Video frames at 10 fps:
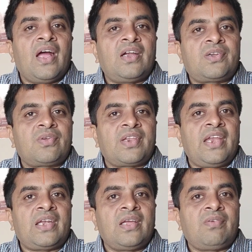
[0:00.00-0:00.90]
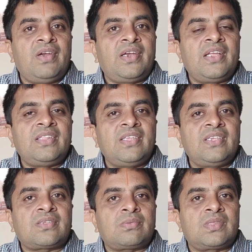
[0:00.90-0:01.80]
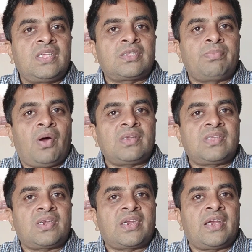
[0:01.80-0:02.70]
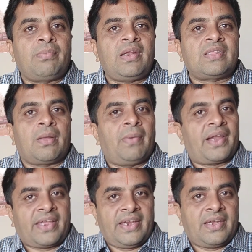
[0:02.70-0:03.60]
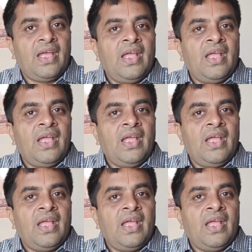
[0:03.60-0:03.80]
To create liquidity, these bonds are tradable in the market.